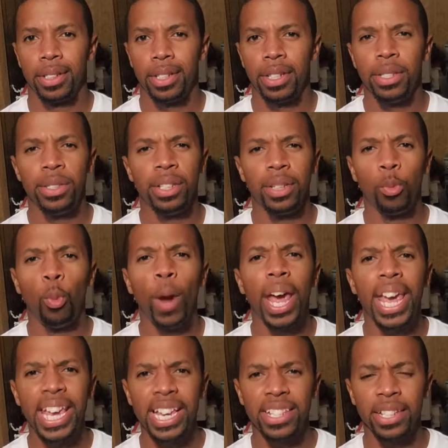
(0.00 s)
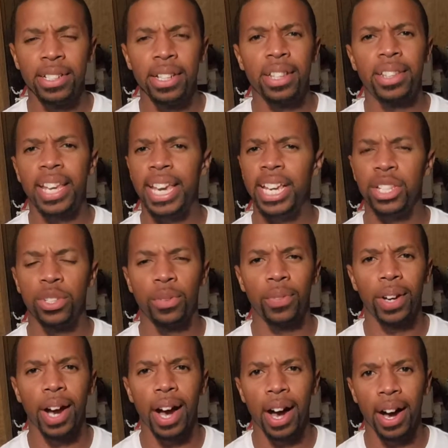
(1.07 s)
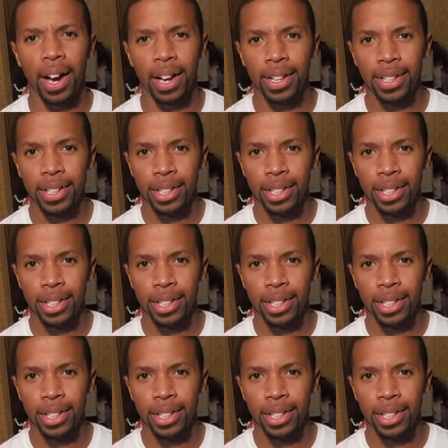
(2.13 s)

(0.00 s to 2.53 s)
in the ways and the things of God